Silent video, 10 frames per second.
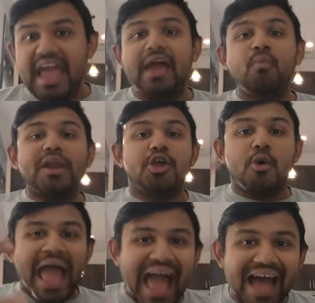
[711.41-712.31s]
And when you
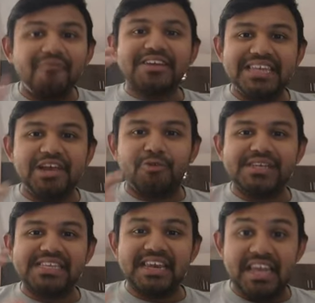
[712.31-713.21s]
have a
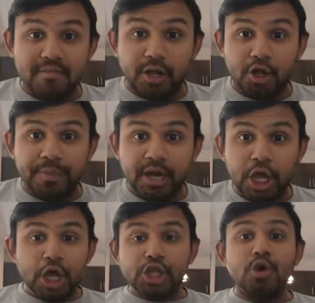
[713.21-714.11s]
decrease in hemoglobin,
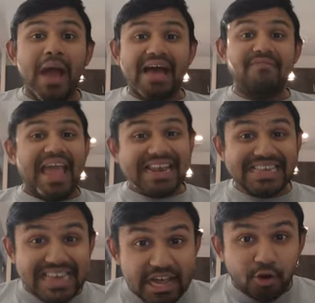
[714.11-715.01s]
you have a
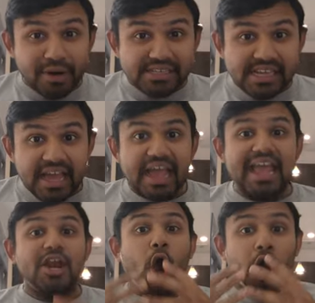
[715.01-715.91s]
decrease
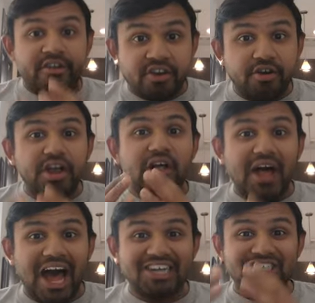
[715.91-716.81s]
in arterial
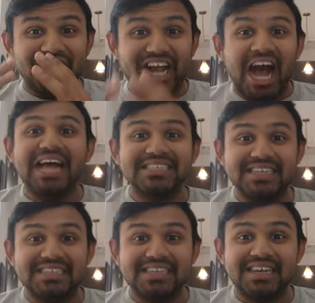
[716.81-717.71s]
oxygen
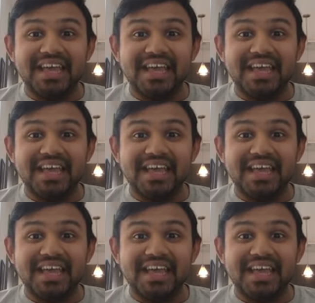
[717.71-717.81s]
content.